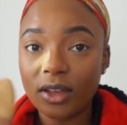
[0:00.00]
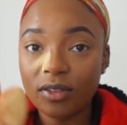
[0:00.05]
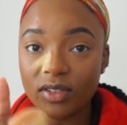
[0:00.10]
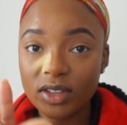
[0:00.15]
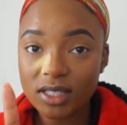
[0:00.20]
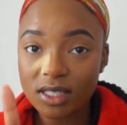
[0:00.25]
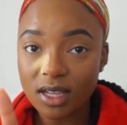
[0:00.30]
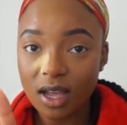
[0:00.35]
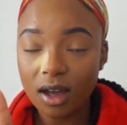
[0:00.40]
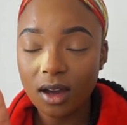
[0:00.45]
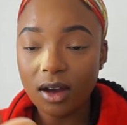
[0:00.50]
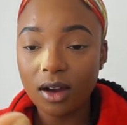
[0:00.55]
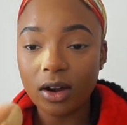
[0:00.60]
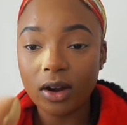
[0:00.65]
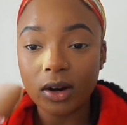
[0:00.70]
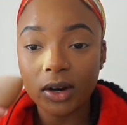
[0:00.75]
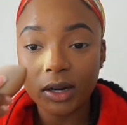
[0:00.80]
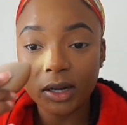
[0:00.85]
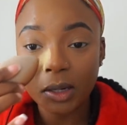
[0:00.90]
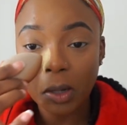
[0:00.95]
is not
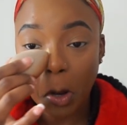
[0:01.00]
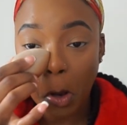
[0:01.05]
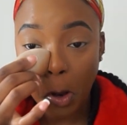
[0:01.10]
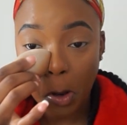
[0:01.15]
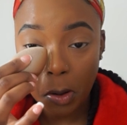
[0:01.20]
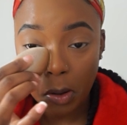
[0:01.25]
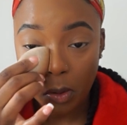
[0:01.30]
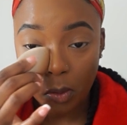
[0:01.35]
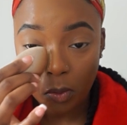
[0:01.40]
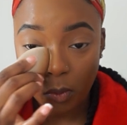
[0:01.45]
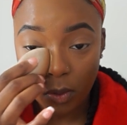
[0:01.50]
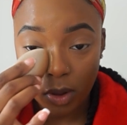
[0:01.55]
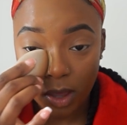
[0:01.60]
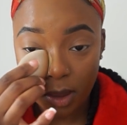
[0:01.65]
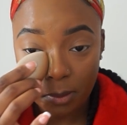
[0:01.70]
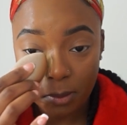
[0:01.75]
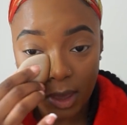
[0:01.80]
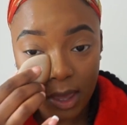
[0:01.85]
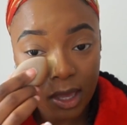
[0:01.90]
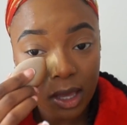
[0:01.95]
hard. We
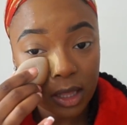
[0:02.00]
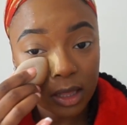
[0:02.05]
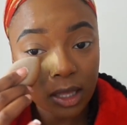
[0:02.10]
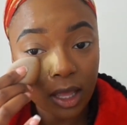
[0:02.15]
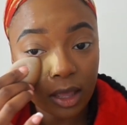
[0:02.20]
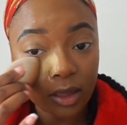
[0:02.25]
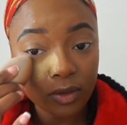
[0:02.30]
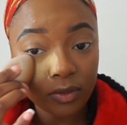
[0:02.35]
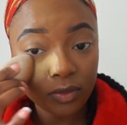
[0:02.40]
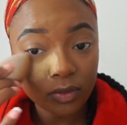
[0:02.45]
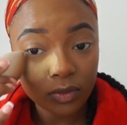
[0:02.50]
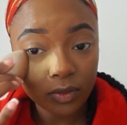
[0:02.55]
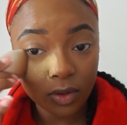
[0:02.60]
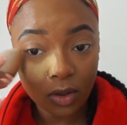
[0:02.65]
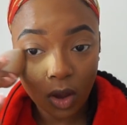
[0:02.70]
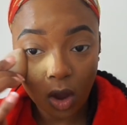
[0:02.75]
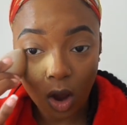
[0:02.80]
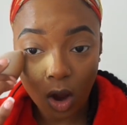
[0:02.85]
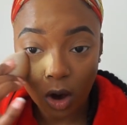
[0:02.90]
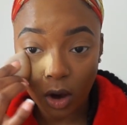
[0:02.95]
make life
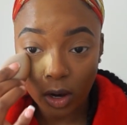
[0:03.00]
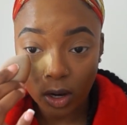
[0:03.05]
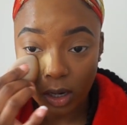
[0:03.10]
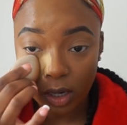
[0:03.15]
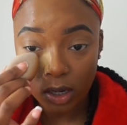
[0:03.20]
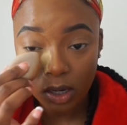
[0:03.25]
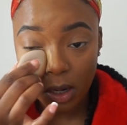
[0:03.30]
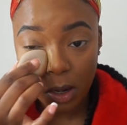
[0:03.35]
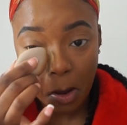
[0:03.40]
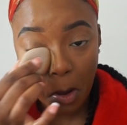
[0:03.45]
hard.